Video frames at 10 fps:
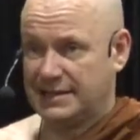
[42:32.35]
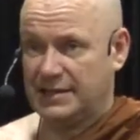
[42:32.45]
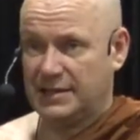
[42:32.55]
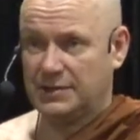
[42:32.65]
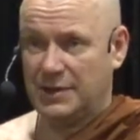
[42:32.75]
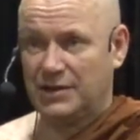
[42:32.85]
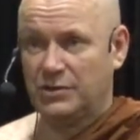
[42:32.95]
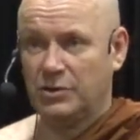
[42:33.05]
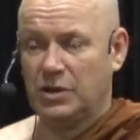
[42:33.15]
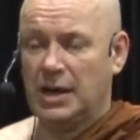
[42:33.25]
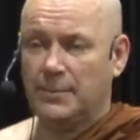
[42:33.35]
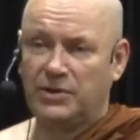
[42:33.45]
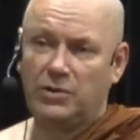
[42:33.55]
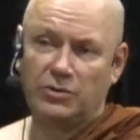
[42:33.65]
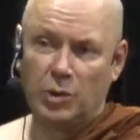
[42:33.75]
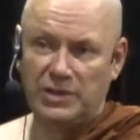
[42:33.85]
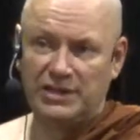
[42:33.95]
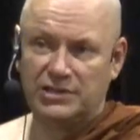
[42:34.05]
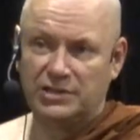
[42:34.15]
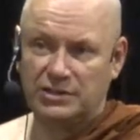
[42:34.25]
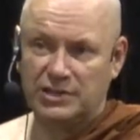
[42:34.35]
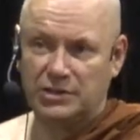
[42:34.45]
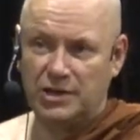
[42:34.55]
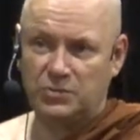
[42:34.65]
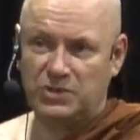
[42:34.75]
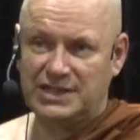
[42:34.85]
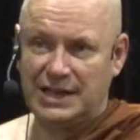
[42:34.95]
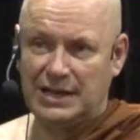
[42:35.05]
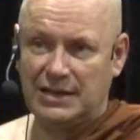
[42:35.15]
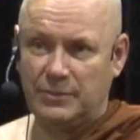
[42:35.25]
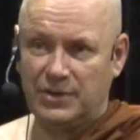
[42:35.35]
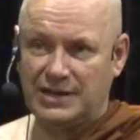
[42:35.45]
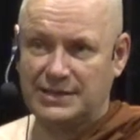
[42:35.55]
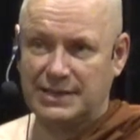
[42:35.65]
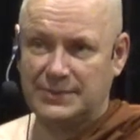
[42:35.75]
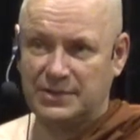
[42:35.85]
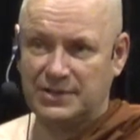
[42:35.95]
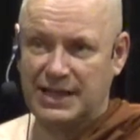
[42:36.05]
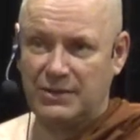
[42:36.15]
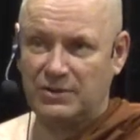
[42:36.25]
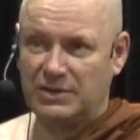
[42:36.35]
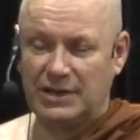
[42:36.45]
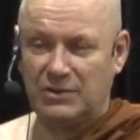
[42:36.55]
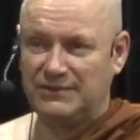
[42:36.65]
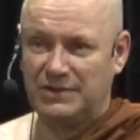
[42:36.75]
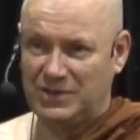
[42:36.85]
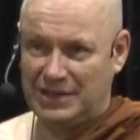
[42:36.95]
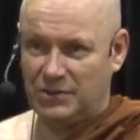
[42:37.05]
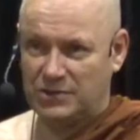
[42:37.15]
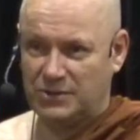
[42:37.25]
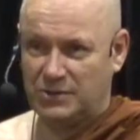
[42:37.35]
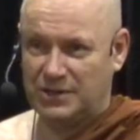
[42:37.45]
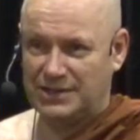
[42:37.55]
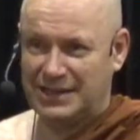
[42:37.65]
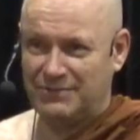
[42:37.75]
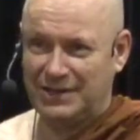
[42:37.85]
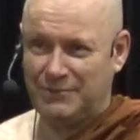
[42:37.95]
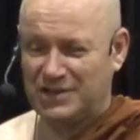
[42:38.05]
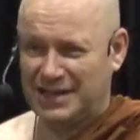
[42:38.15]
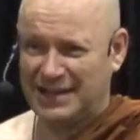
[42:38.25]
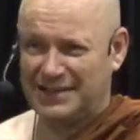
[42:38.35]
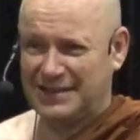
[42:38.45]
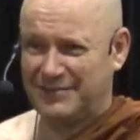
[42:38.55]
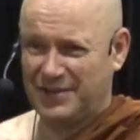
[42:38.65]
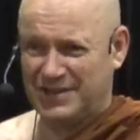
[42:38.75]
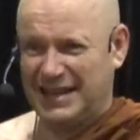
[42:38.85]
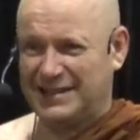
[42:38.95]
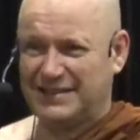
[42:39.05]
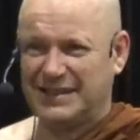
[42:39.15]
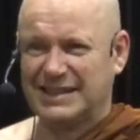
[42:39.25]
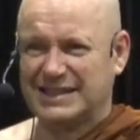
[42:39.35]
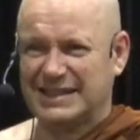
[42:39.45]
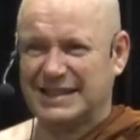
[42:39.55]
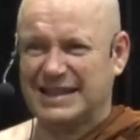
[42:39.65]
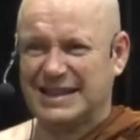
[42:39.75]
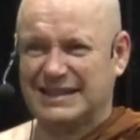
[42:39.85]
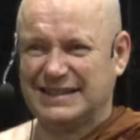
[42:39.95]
Uh, so I do, but don't normally dis discuss with Zen monastics because they don't, they don't even read those suttas. They read much later, much later things. Uh, yeah.